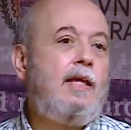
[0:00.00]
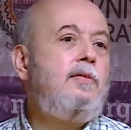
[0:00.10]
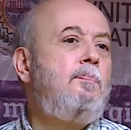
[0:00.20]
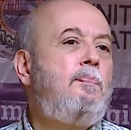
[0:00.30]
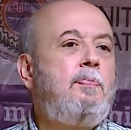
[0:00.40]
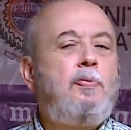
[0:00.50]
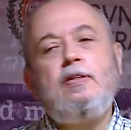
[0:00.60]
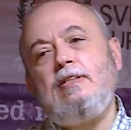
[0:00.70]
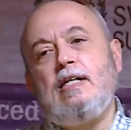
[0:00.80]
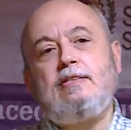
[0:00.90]
then
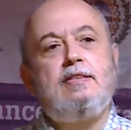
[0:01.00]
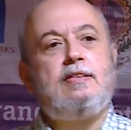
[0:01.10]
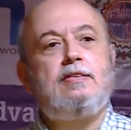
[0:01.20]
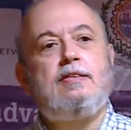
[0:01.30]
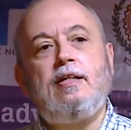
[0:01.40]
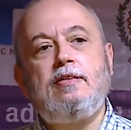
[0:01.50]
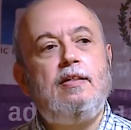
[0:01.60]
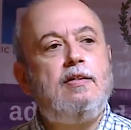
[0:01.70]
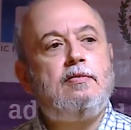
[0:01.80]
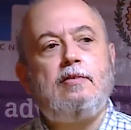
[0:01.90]
people just is
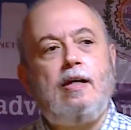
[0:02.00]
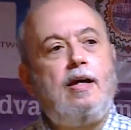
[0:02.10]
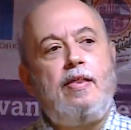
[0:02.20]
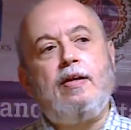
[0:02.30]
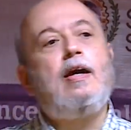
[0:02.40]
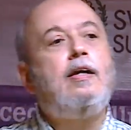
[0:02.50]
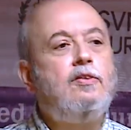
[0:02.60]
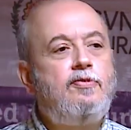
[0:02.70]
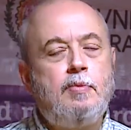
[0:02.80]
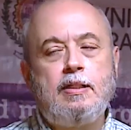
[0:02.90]
starting other
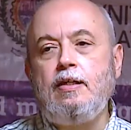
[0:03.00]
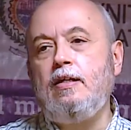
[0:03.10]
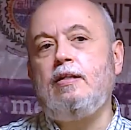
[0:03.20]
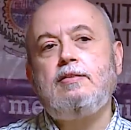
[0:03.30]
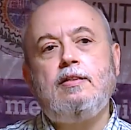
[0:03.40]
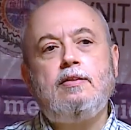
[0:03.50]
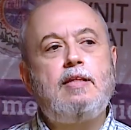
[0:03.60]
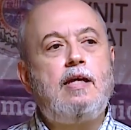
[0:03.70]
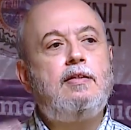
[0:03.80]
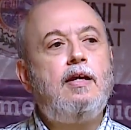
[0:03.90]
kind of materials,
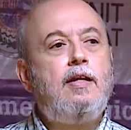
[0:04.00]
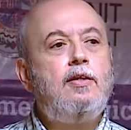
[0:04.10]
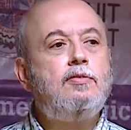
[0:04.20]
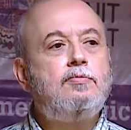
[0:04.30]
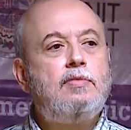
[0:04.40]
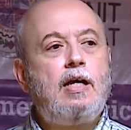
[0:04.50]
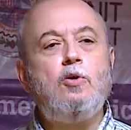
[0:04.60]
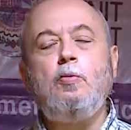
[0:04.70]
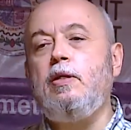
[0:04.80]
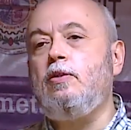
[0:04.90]
titanium,
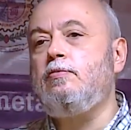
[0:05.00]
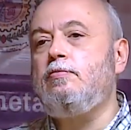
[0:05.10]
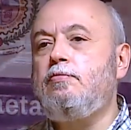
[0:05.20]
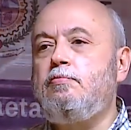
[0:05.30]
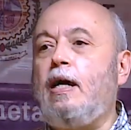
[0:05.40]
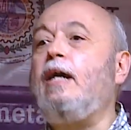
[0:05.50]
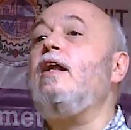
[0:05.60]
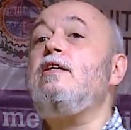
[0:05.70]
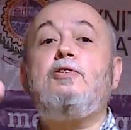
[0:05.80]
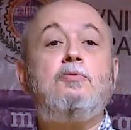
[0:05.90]
aluminum,
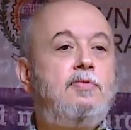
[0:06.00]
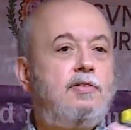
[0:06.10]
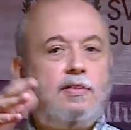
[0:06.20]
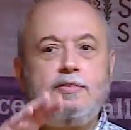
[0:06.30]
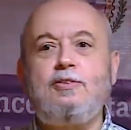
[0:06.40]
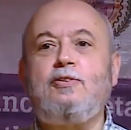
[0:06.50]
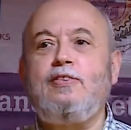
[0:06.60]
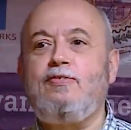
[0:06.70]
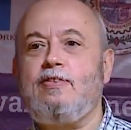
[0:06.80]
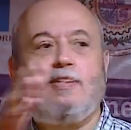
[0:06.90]
magnesium.
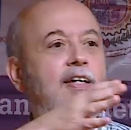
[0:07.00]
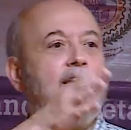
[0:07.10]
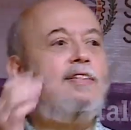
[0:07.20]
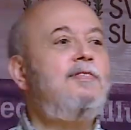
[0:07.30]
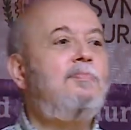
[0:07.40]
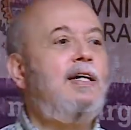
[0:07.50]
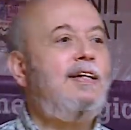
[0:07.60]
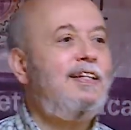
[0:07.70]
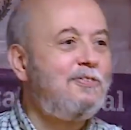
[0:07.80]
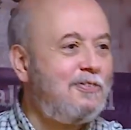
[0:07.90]
Sorry for the
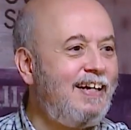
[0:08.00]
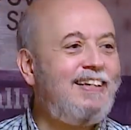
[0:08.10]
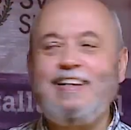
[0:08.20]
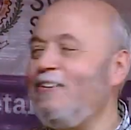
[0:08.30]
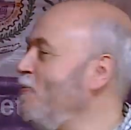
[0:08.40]
magnesium guy here.